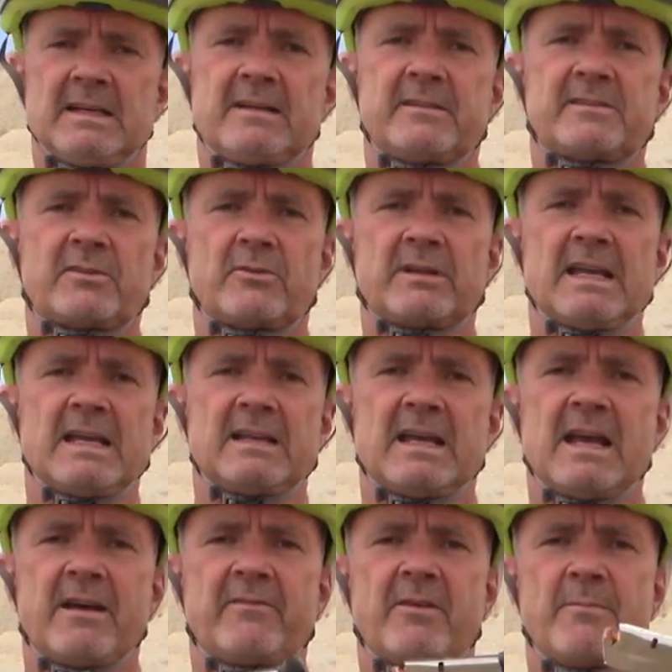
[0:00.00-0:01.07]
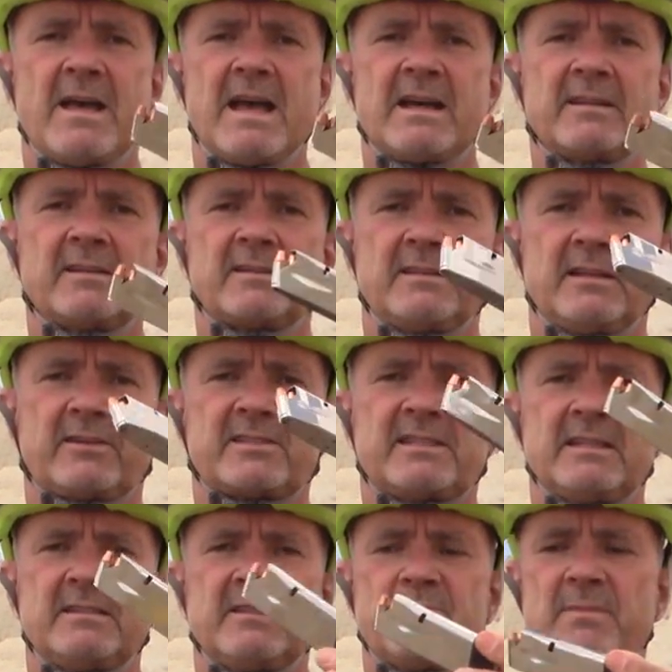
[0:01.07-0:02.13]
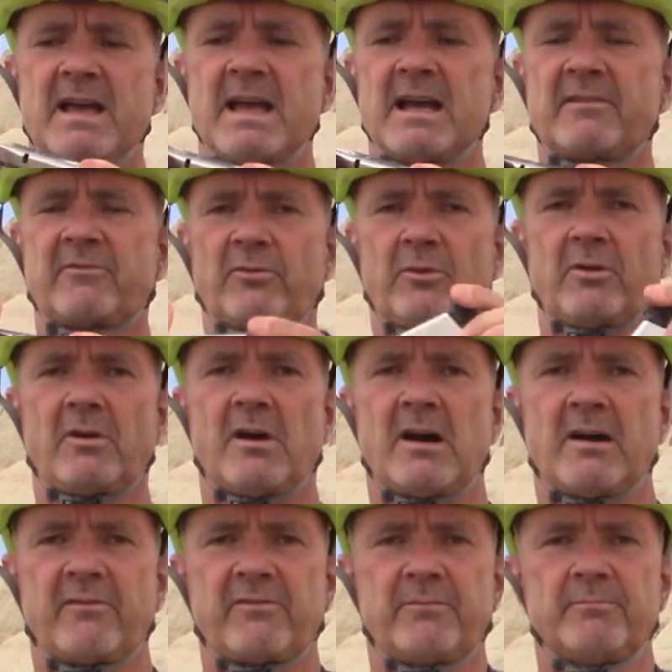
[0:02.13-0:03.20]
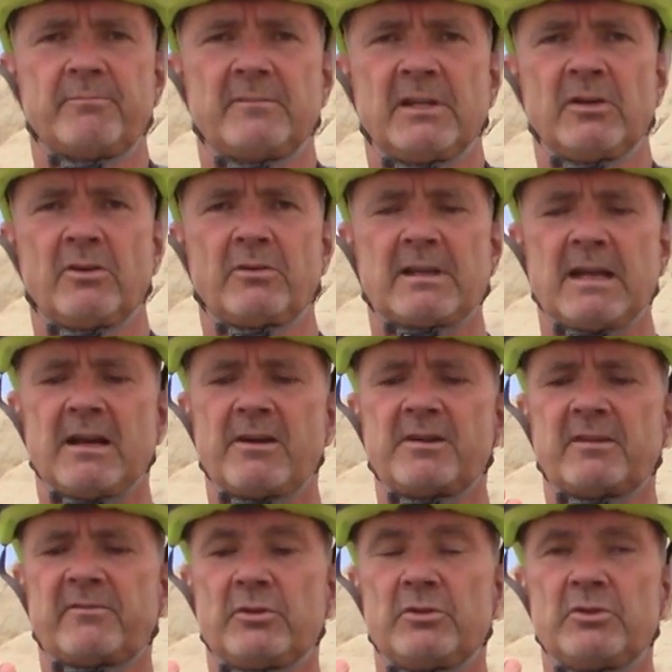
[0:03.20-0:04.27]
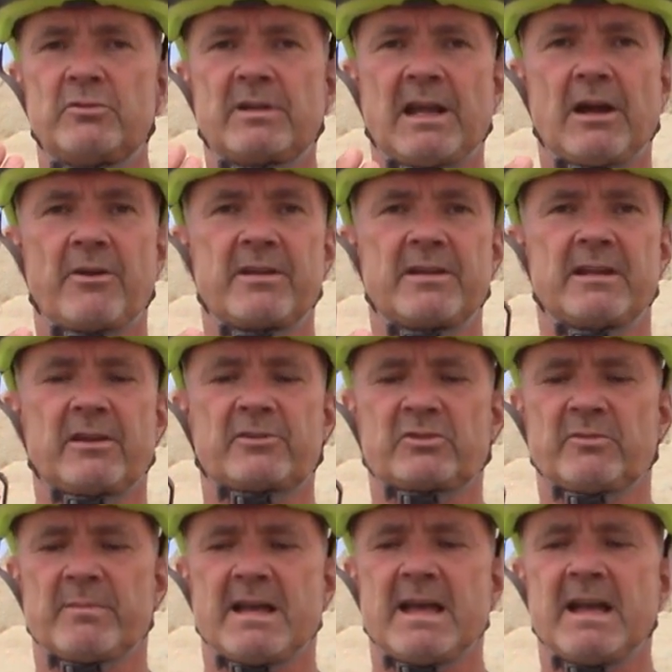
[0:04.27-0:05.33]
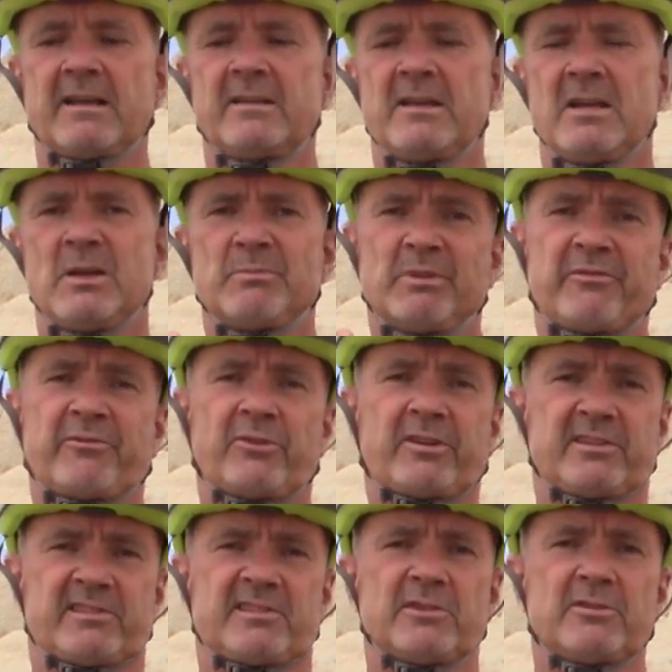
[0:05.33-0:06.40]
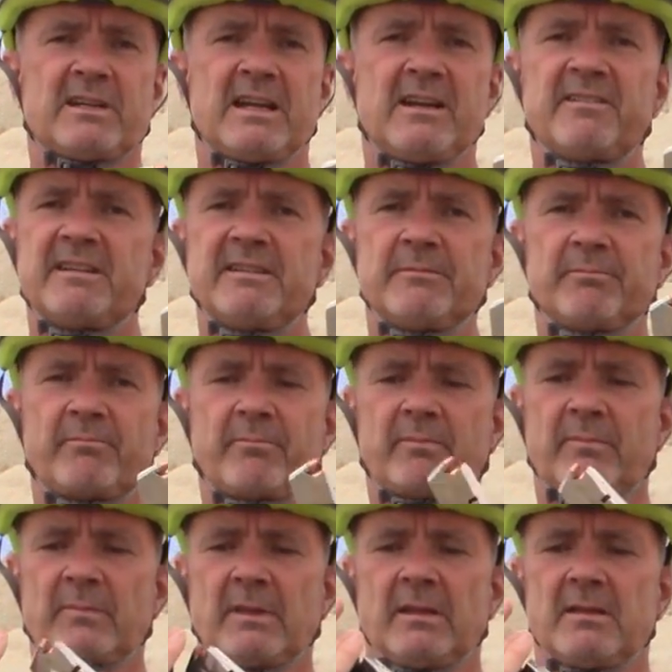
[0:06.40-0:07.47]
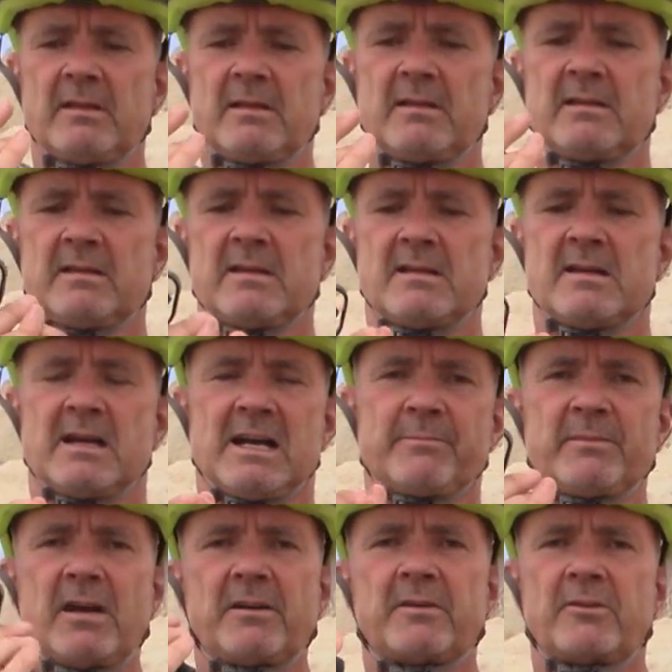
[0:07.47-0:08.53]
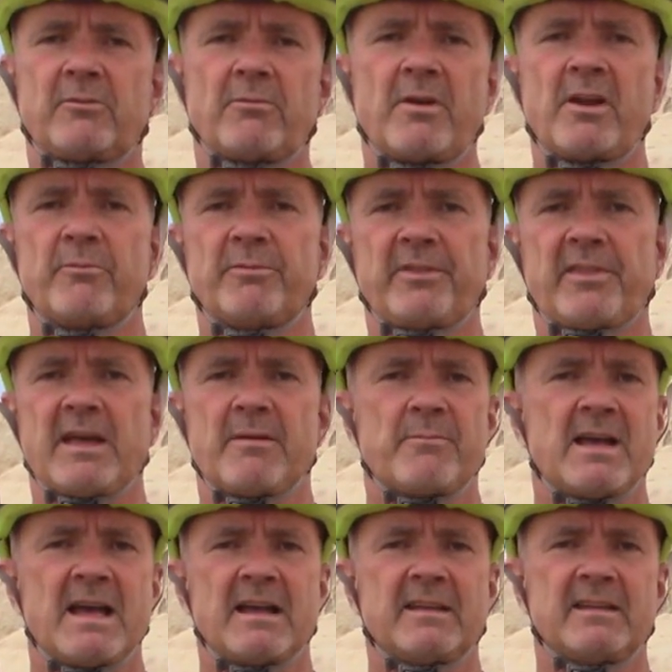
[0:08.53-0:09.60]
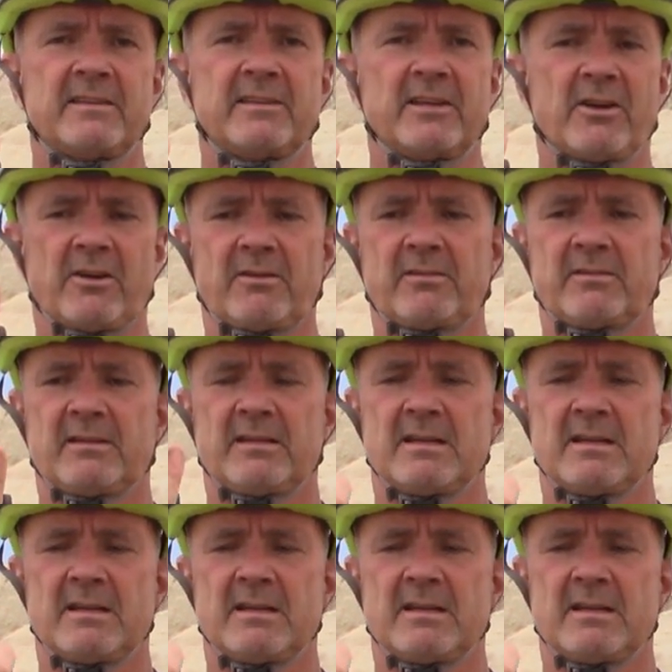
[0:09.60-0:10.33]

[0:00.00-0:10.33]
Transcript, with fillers: Now, it's okay to have a mag, extended mag for off, you know, carry if you do carry an extra mag. But for concealed carry, I'm not going to run it with that mag in there.